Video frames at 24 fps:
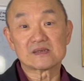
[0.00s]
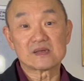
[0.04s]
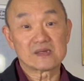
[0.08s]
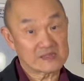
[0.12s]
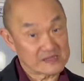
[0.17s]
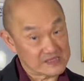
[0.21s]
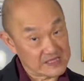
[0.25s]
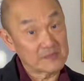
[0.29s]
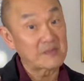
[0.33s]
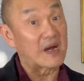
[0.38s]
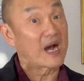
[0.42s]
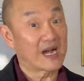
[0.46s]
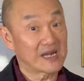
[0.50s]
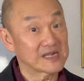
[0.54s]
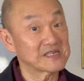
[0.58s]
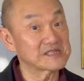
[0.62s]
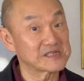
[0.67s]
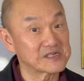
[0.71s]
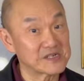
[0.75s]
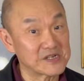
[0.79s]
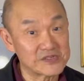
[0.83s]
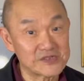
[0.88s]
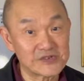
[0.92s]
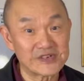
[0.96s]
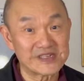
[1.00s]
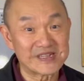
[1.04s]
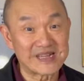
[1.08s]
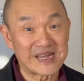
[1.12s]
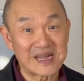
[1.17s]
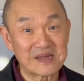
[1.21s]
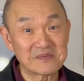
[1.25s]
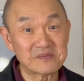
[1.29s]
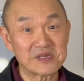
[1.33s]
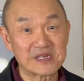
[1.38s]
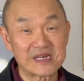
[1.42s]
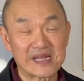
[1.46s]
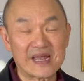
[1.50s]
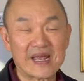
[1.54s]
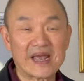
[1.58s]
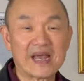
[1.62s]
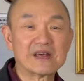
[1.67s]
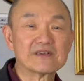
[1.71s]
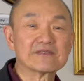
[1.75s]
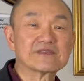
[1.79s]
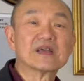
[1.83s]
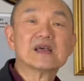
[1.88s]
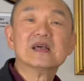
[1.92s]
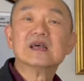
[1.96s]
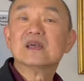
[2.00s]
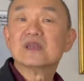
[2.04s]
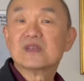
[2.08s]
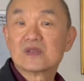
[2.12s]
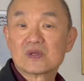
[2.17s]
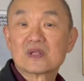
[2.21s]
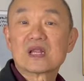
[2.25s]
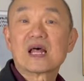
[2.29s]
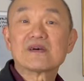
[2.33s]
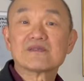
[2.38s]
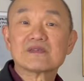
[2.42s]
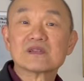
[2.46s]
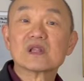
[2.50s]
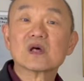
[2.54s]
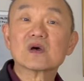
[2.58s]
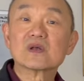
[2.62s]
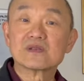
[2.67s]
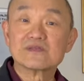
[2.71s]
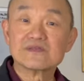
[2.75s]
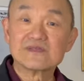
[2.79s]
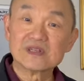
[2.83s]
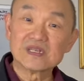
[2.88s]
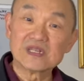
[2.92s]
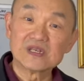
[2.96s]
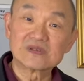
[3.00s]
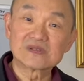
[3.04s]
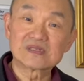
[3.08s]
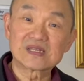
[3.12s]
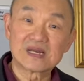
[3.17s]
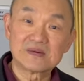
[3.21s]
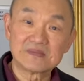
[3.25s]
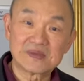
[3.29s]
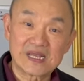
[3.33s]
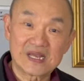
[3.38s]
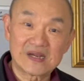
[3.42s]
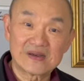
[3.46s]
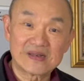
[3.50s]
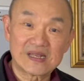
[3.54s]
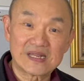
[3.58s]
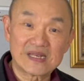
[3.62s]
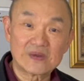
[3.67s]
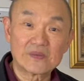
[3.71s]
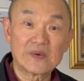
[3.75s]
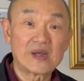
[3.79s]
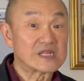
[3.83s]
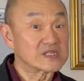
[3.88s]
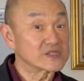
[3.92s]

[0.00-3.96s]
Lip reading: some eye surgery that I'm going to have, you'll have a load of videos coming out anyway.